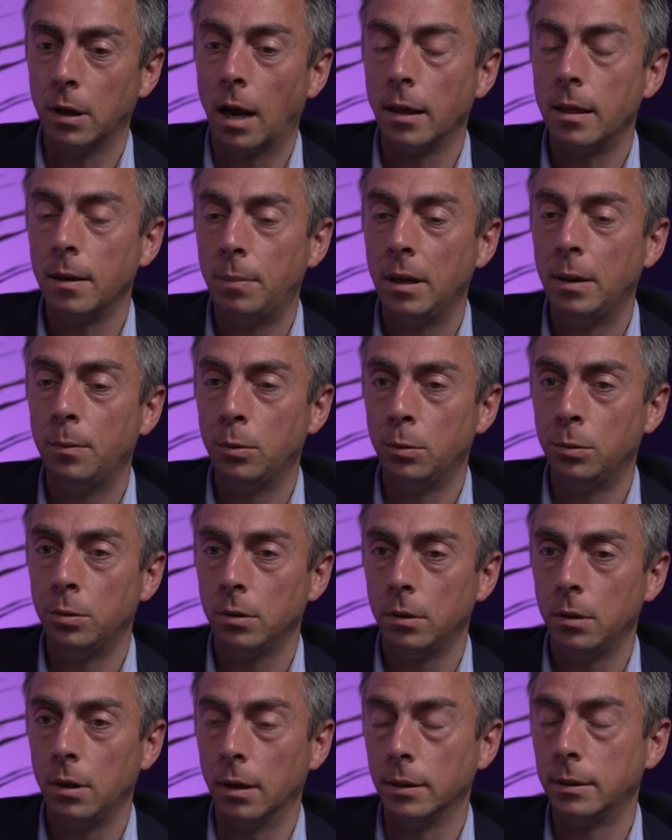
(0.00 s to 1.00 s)
I think people,
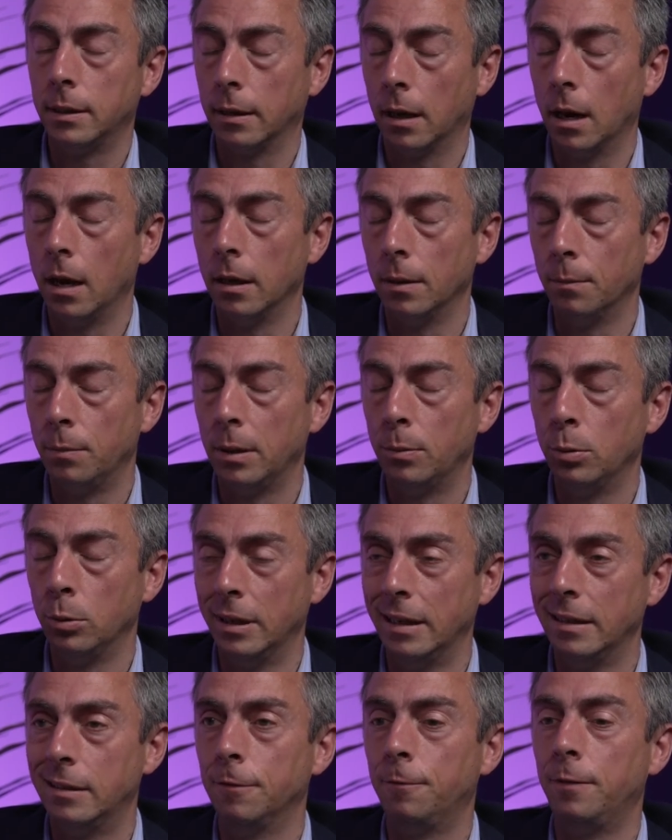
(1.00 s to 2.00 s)
I was saying earlier, people
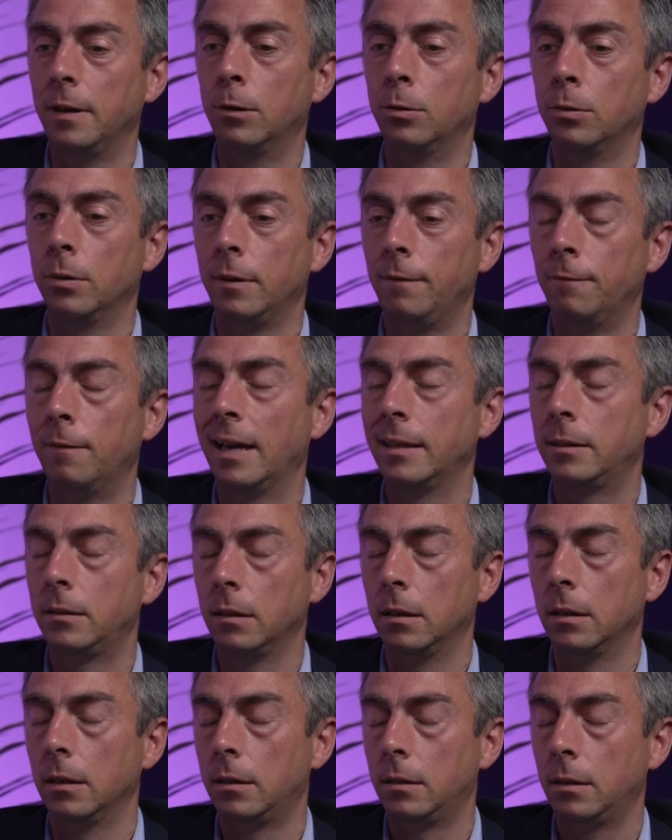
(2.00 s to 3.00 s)
need to feel
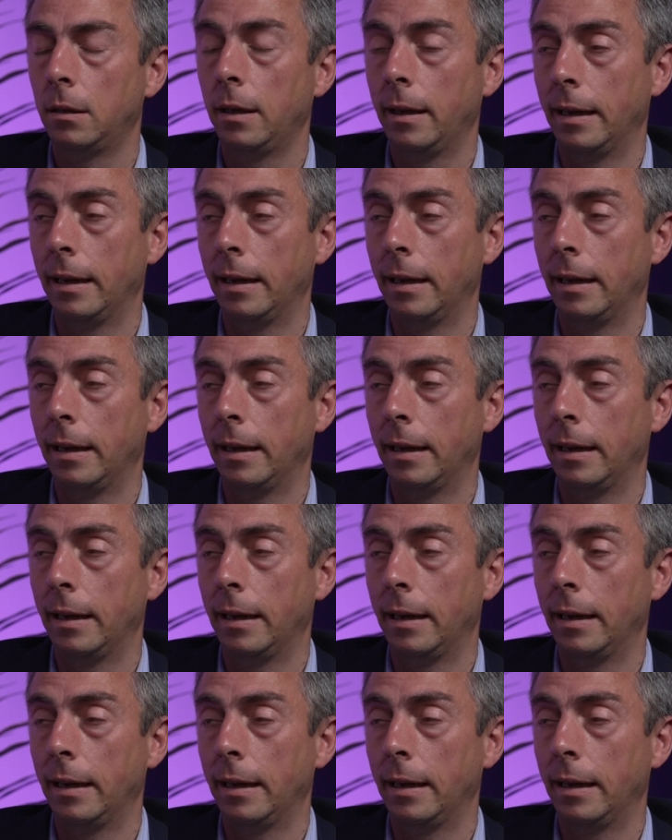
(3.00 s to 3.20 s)
invested